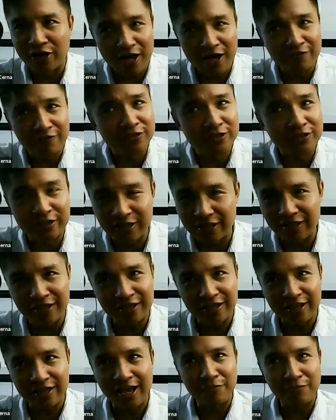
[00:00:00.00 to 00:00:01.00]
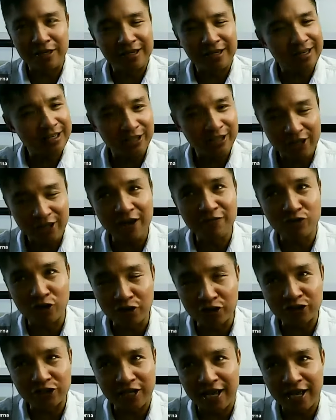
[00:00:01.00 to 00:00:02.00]
You have to
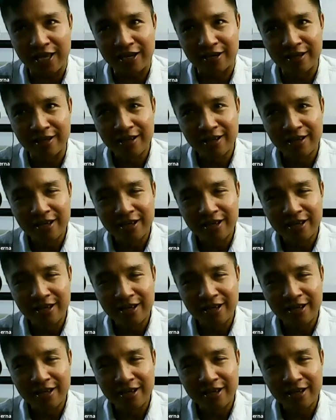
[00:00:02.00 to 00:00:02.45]
understand